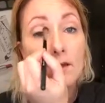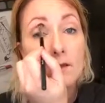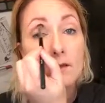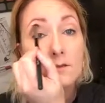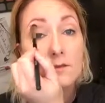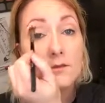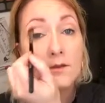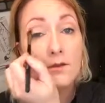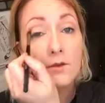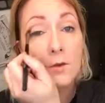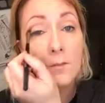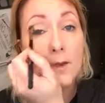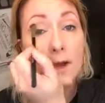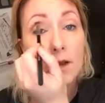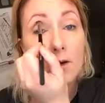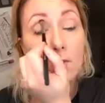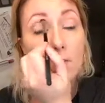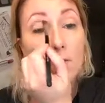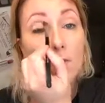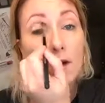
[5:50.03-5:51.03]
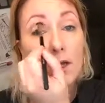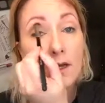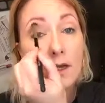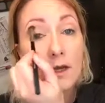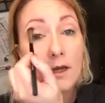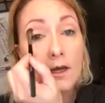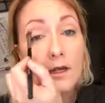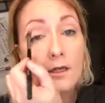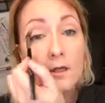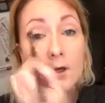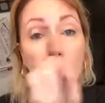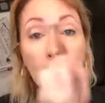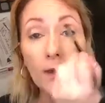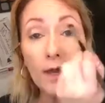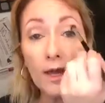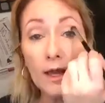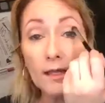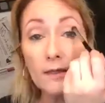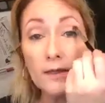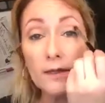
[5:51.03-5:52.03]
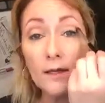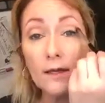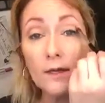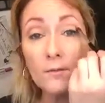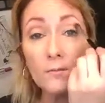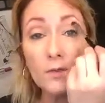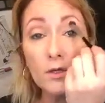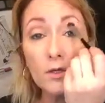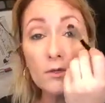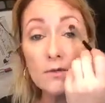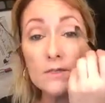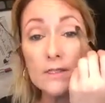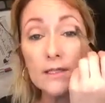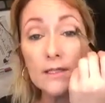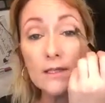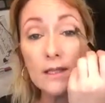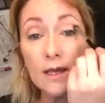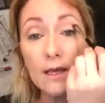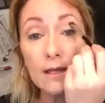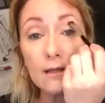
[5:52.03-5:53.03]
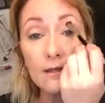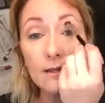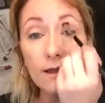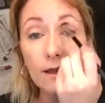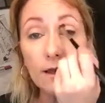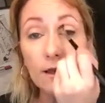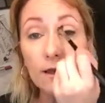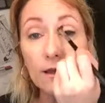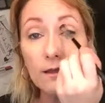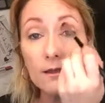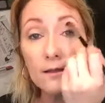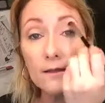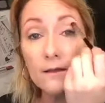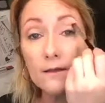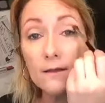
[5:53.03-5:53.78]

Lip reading: So no matter what color palette I'm using that day,